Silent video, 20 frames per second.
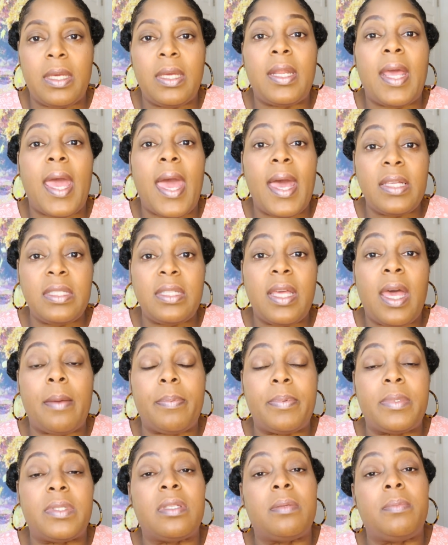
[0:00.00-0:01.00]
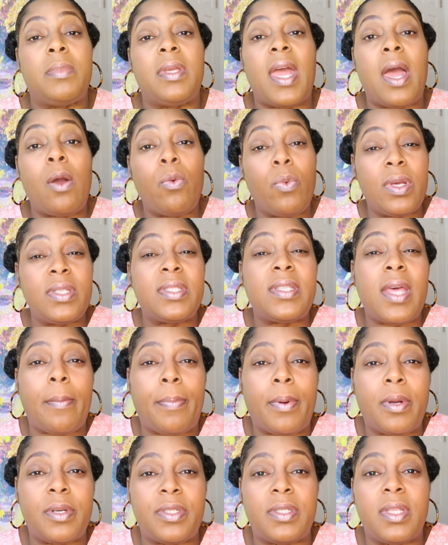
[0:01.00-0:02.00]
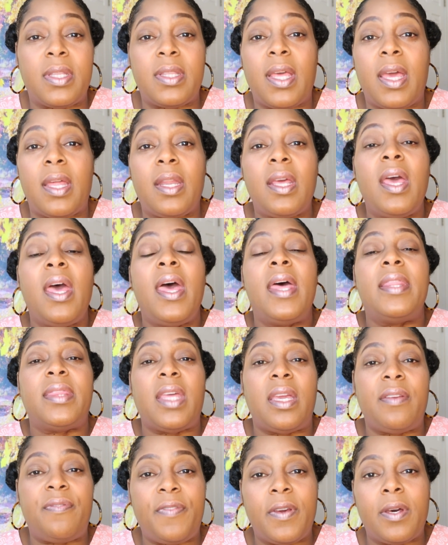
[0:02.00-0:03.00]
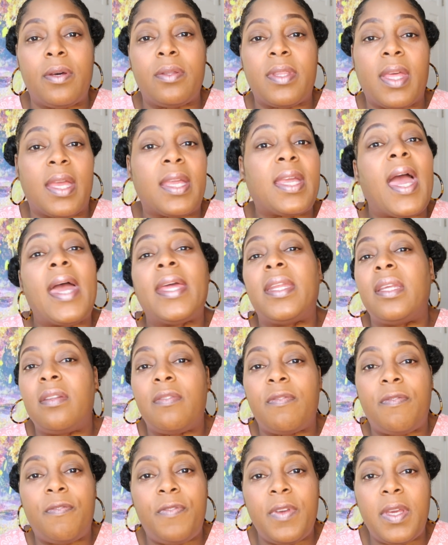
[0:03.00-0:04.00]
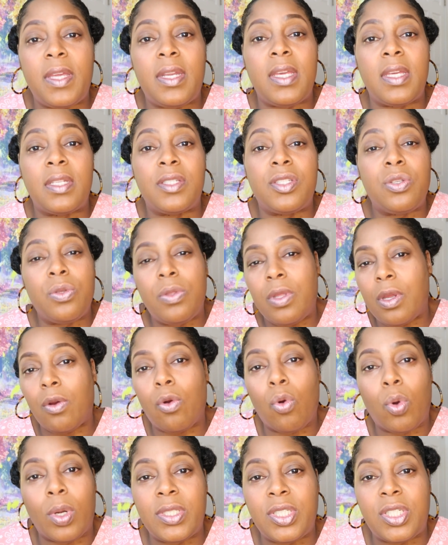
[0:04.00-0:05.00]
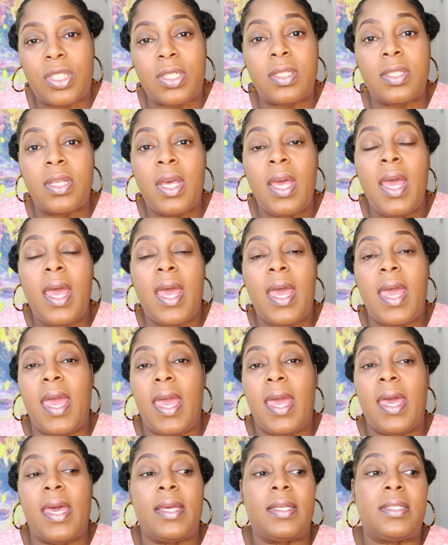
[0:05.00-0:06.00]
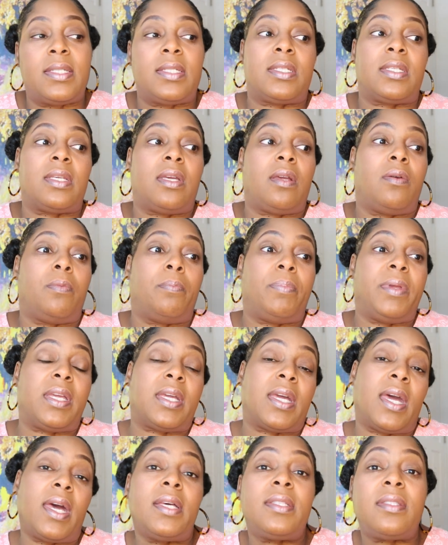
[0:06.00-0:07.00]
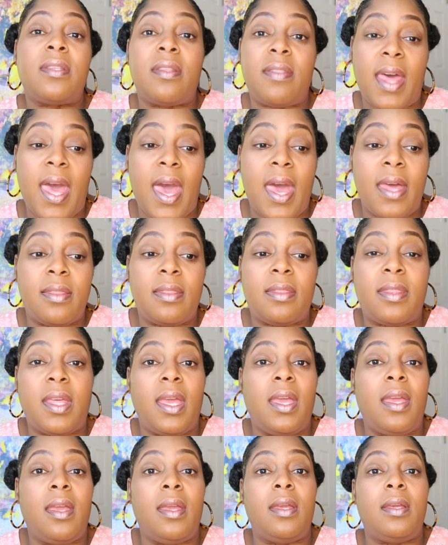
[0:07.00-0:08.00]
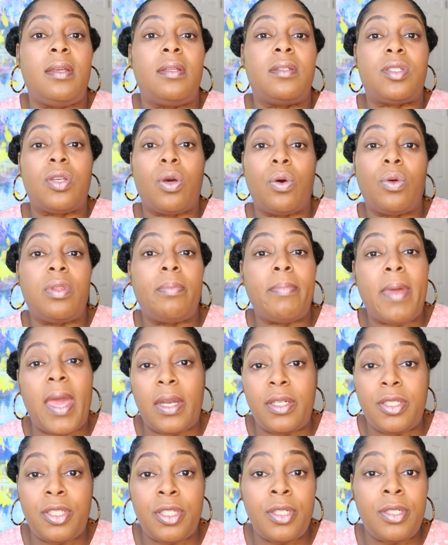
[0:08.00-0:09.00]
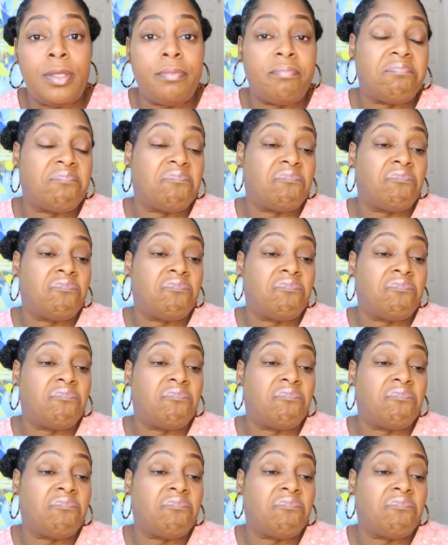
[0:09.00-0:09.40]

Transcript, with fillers: It has happened to me. I was that person that they felt like I didn't fit into their oranges. And because of that, they told the manager.